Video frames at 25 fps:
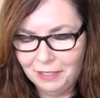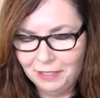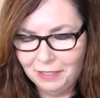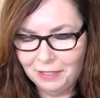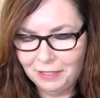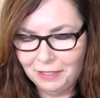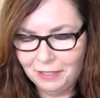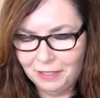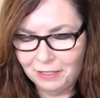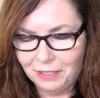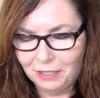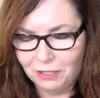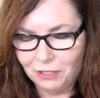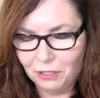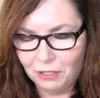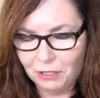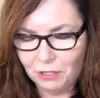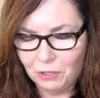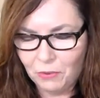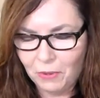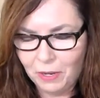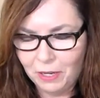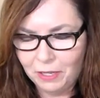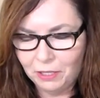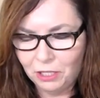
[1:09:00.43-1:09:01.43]
It's a it's
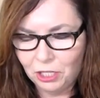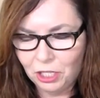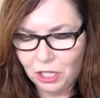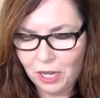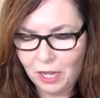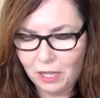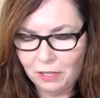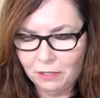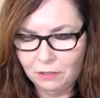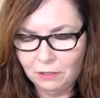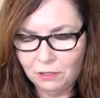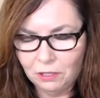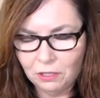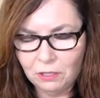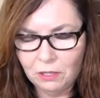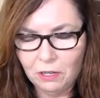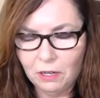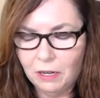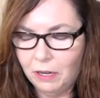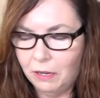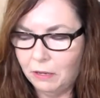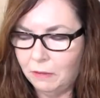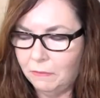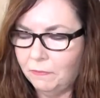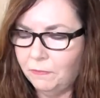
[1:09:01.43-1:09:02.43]
quite a challenge. All
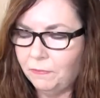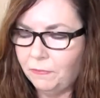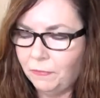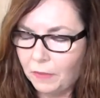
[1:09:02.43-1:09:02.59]
right.